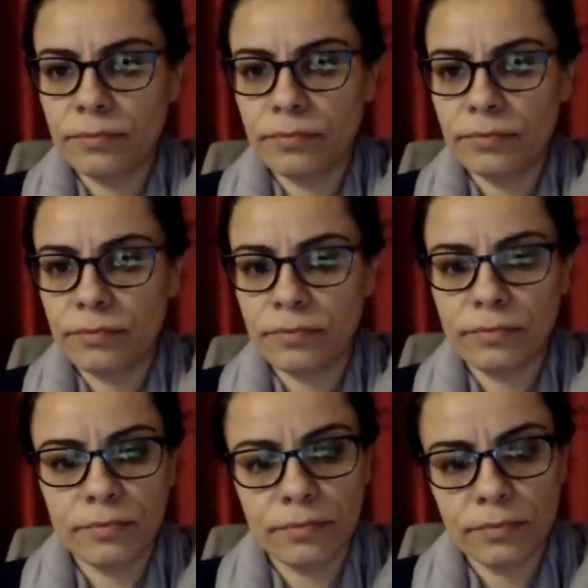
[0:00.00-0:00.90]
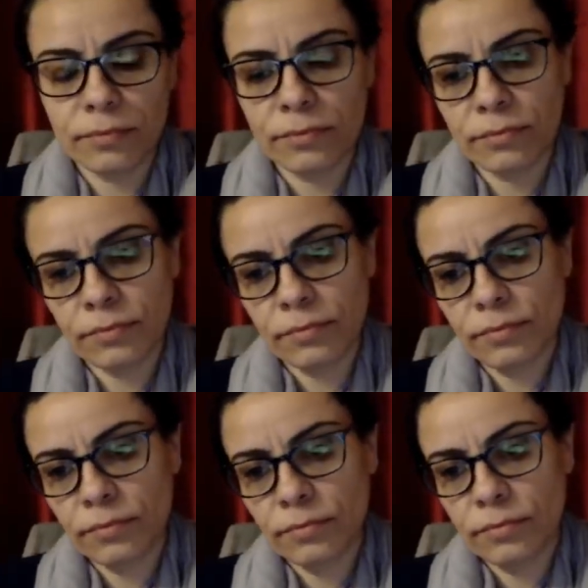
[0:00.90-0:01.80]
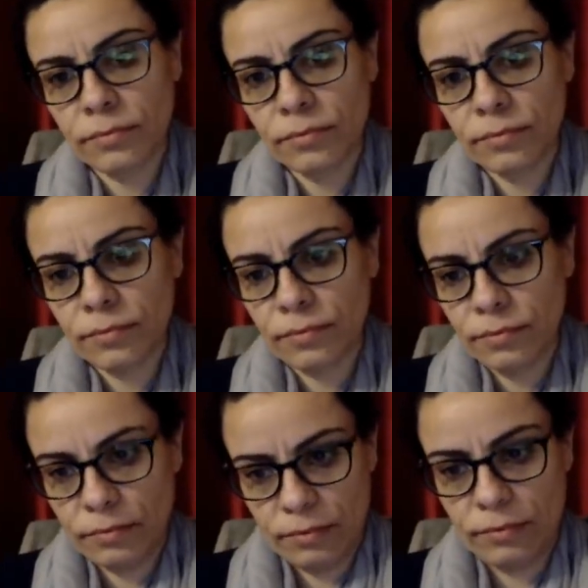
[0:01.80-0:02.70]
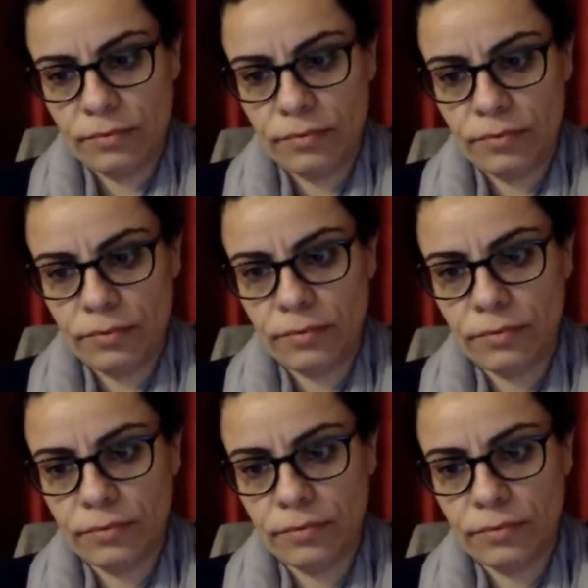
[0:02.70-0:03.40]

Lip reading: [no speech]